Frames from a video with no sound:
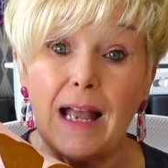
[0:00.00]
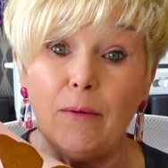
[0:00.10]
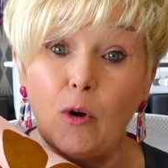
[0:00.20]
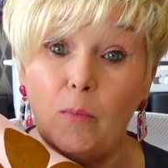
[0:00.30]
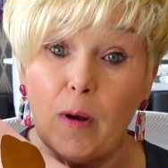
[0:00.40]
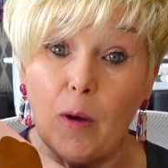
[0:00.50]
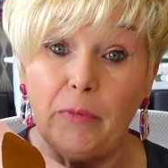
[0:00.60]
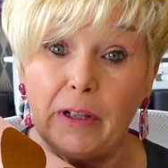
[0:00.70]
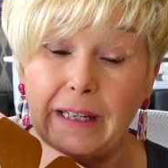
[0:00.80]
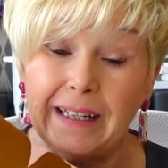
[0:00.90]
I will bob
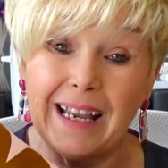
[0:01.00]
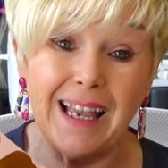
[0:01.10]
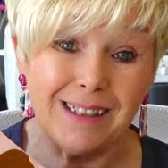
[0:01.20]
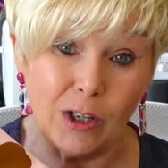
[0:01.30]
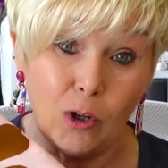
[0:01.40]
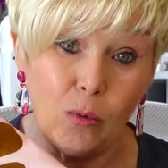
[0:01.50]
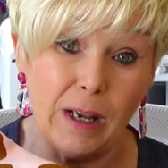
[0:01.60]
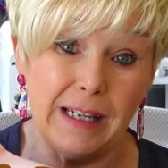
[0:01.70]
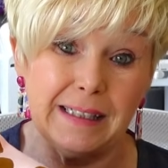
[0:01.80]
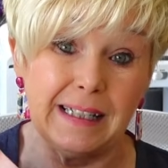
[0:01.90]
the link as
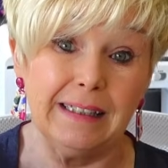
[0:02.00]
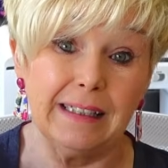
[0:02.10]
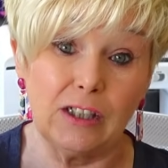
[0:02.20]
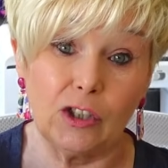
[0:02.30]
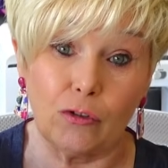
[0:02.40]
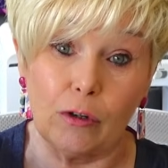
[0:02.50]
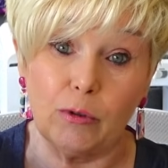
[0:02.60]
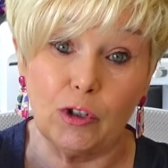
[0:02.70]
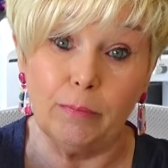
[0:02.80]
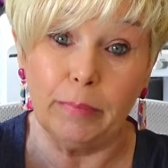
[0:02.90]
always in the
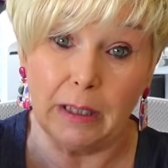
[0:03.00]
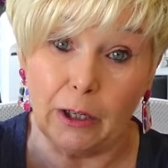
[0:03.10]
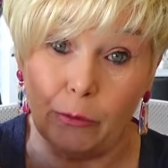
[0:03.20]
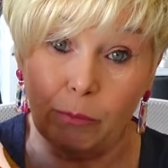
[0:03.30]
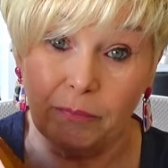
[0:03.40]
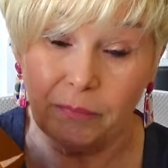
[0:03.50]
description below.